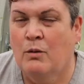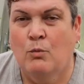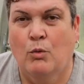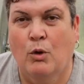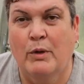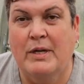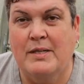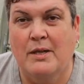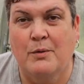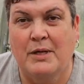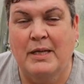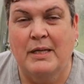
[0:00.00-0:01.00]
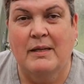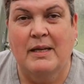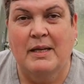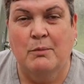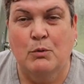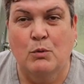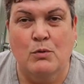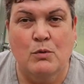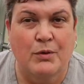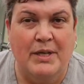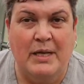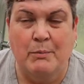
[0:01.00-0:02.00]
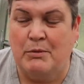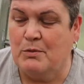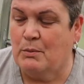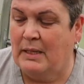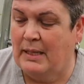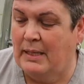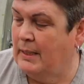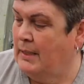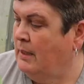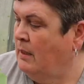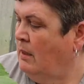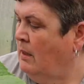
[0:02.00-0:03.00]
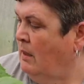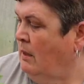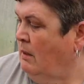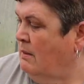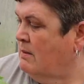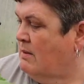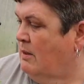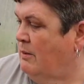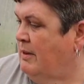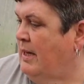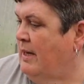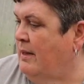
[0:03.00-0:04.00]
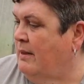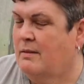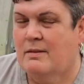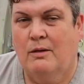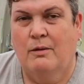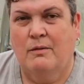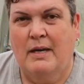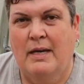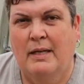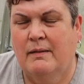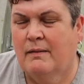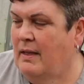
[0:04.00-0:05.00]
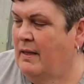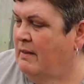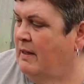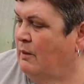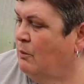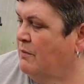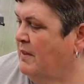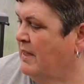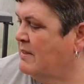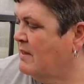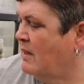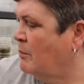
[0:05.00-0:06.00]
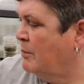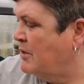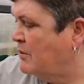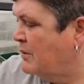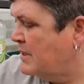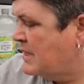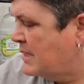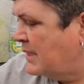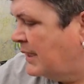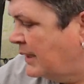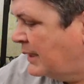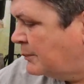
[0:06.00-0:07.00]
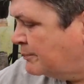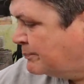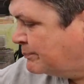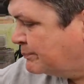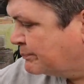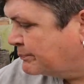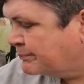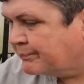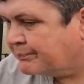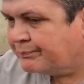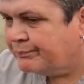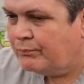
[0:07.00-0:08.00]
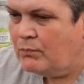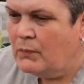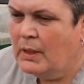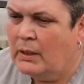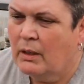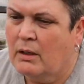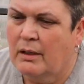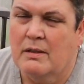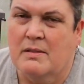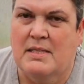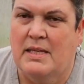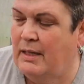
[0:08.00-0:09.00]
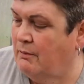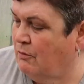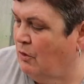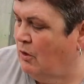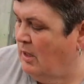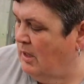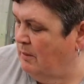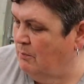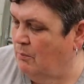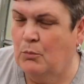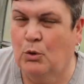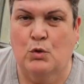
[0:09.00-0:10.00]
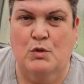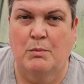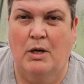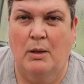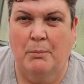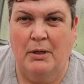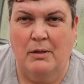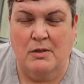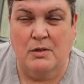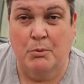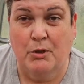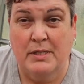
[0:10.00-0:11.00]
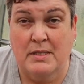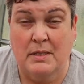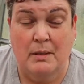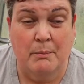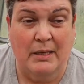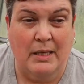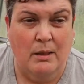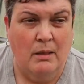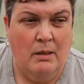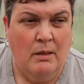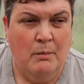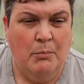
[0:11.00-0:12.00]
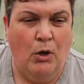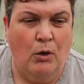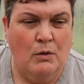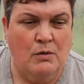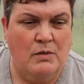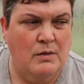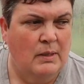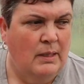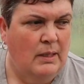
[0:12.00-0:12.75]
what we don't eat, the animals or neighbours will eat. So yeah, so they're the little things that I'll be doing today. Like I say, I've got more tomato plants to put into the bigger pots.